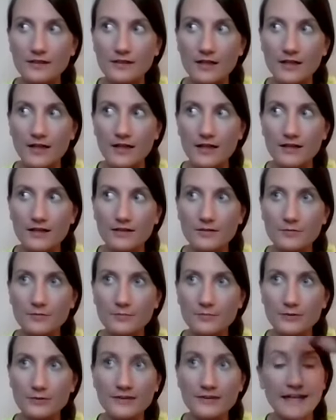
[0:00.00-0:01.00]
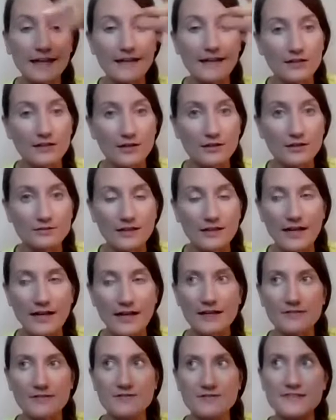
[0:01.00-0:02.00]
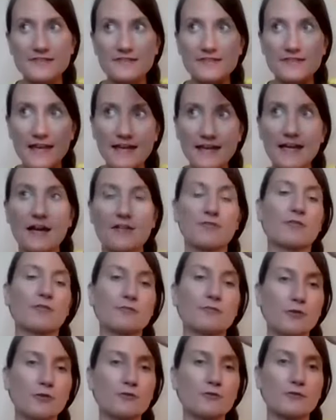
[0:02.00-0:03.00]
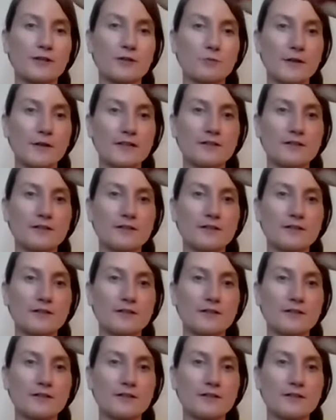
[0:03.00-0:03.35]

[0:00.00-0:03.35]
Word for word: uh, plan our lives, they have the full freedom.